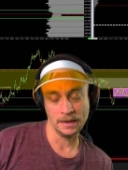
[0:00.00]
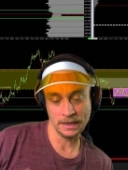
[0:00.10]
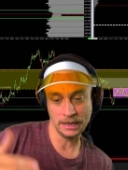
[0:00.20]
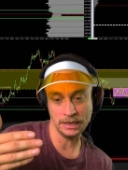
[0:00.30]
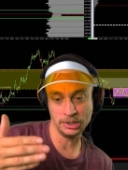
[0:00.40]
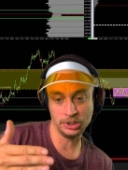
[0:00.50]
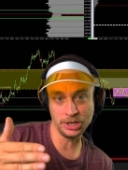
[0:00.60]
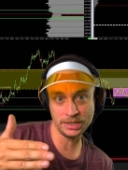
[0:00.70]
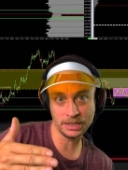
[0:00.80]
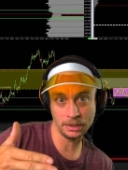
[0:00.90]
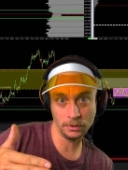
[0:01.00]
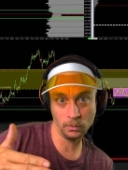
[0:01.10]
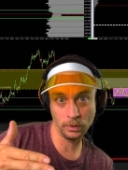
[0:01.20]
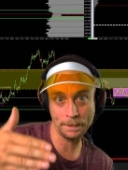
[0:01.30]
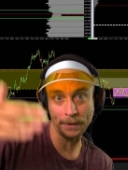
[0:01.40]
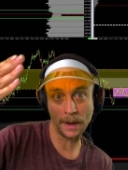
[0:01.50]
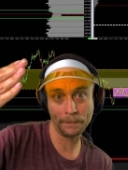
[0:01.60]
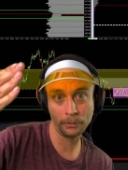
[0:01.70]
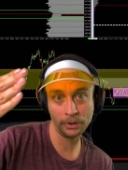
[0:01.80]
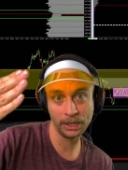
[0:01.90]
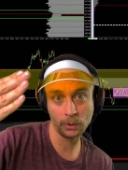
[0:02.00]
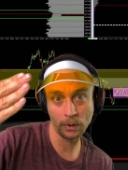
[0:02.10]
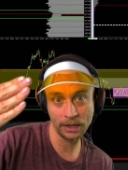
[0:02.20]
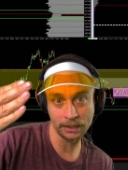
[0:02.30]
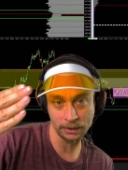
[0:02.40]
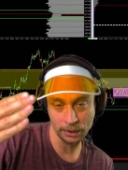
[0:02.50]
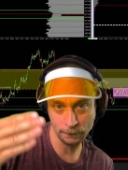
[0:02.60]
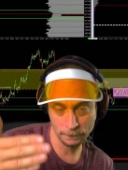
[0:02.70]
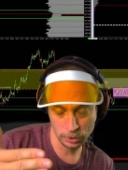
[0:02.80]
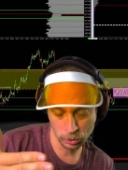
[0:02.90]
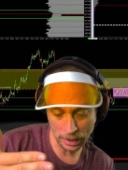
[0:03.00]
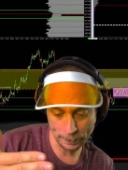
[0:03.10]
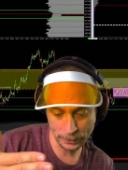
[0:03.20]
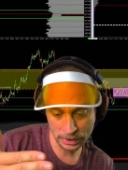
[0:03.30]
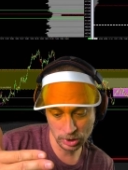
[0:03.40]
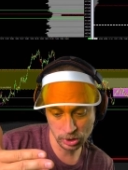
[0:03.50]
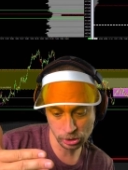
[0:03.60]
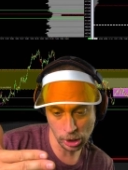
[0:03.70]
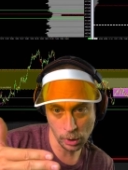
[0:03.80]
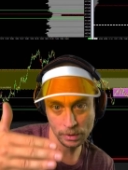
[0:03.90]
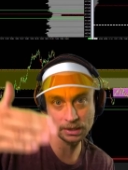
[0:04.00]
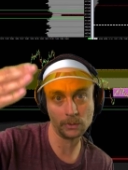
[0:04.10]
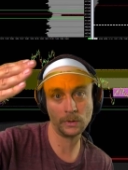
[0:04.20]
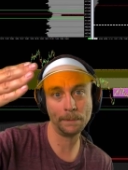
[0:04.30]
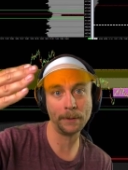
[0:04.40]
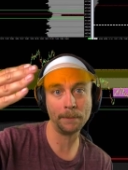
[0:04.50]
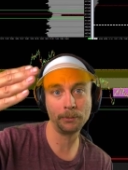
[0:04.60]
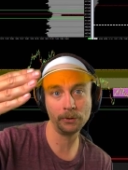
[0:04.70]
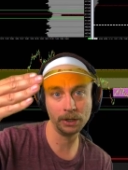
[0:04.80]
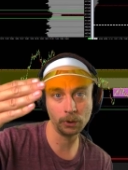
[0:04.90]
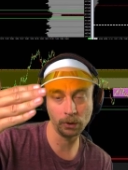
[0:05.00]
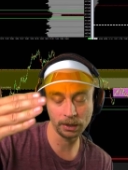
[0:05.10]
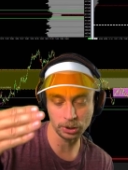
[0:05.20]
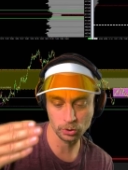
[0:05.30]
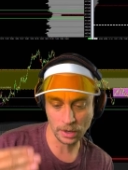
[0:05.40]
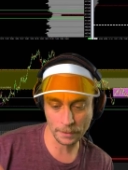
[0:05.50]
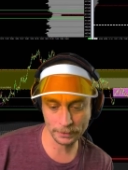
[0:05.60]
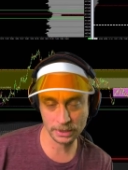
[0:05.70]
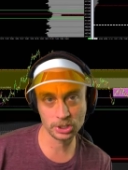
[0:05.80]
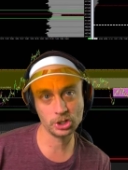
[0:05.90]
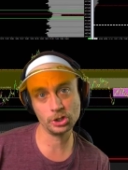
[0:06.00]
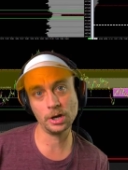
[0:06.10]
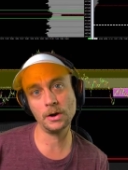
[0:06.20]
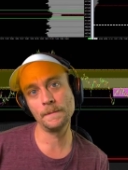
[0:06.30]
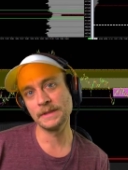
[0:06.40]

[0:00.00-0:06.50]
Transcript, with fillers: eh, does it rip up really quick and then drop in slow and then rip up really quick and drop in slow?